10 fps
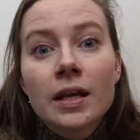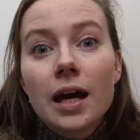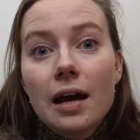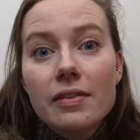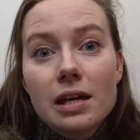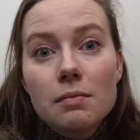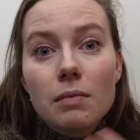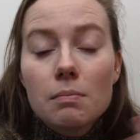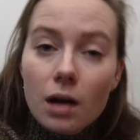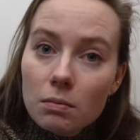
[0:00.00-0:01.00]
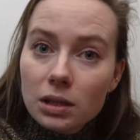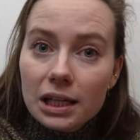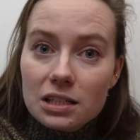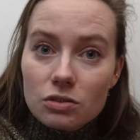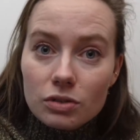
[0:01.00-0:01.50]
and then my mum
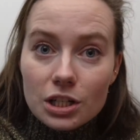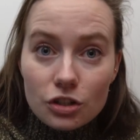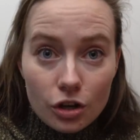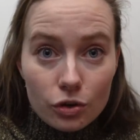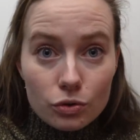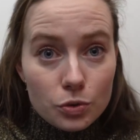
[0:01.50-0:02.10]
liked the reading journal,